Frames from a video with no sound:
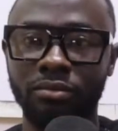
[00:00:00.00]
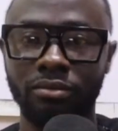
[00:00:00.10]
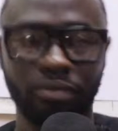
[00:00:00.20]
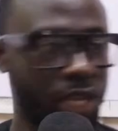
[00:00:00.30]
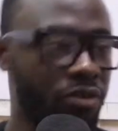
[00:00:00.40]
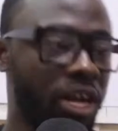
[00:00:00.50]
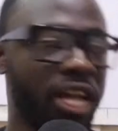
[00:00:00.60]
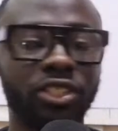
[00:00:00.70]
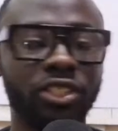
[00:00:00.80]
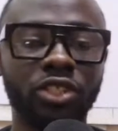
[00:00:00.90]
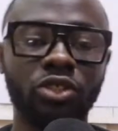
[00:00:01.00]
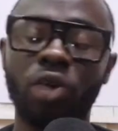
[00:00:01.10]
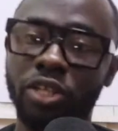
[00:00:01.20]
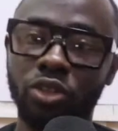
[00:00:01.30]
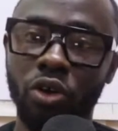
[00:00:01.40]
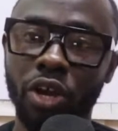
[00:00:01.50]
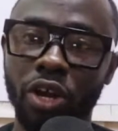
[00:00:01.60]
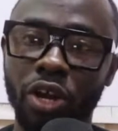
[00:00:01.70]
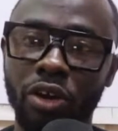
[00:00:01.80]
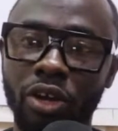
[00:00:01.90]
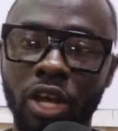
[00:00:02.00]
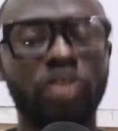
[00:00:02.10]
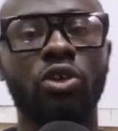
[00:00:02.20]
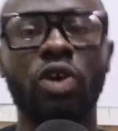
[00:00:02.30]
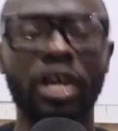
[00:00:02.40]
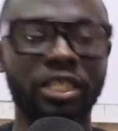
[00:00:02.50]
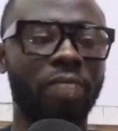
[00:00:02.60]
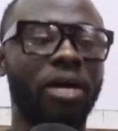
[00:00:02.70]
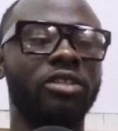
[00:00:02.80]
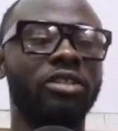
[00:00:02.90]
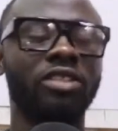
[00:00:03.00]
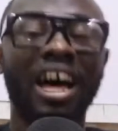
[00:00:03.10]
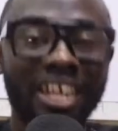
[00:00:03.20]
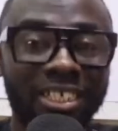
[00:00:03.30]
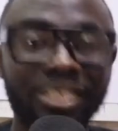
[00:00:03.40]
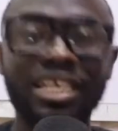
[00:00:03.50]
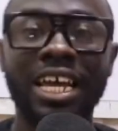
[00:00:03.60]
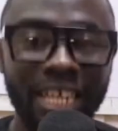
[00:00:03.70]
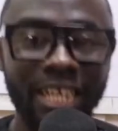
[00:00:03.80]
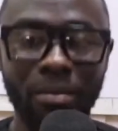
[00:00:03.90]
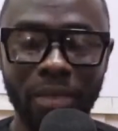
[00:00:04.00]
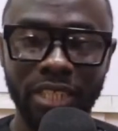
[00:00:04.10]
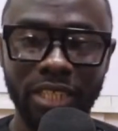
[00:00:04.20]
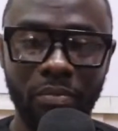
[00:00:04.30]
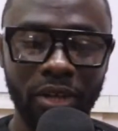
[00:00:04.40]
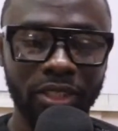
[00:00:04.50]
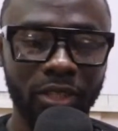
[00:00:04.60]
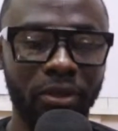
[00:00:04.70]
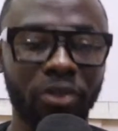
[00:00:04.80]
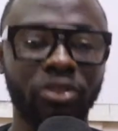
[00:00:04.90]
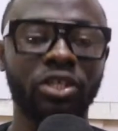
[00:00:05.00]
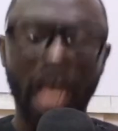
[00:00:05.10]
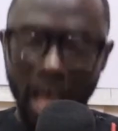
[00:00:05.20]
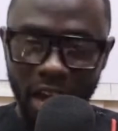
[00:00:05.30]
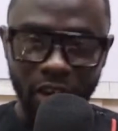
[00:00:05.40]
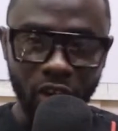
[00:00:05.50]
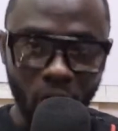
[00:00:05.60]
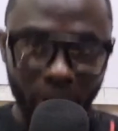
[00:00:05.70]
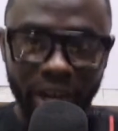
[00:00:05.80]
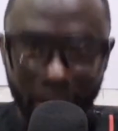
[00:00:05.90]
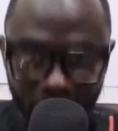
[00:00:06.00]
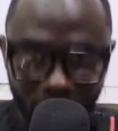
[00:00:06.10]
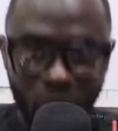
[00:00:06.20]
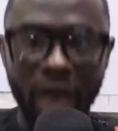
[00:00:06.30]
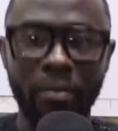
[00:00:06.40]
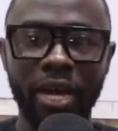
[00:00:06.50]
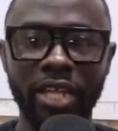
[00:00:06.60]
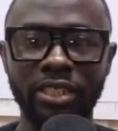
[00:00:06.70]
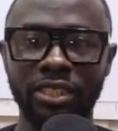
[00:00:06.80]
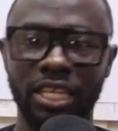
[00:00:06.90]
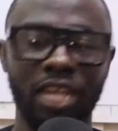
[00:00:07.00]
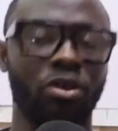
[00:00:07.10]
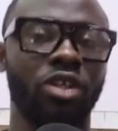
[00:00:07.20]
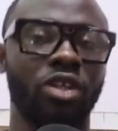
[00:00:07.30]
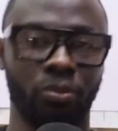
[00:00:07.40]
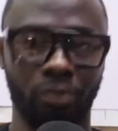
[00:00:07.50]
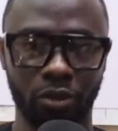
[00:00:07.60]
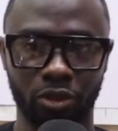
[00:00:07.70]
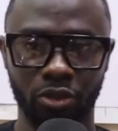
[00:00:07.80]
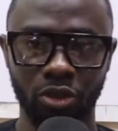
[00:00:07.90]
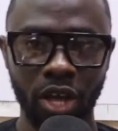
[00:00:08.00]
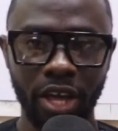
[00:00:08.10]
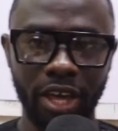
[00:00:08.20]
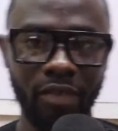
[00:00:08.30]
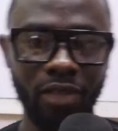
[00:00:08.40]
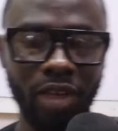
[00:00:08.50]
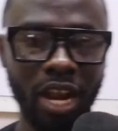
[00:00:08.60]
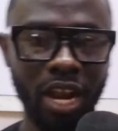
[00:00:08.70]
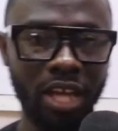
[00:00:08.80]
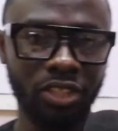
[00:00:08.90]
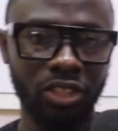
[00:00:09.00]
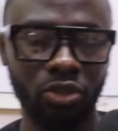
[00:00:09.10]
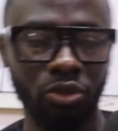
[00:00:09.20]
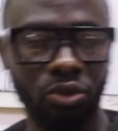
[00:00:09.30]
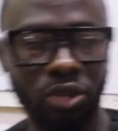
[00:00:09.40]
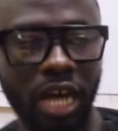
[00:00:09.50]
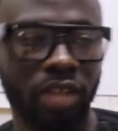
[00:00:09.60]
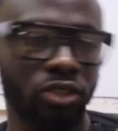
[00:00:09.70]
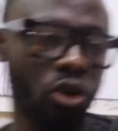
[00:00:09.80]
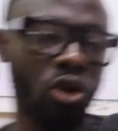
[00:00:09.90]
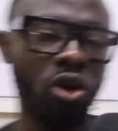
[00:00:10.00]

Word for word: in relation to what is going on. So it's about understanding the basic principles and knowing the requirements that you are supposed to give in relation to that. So,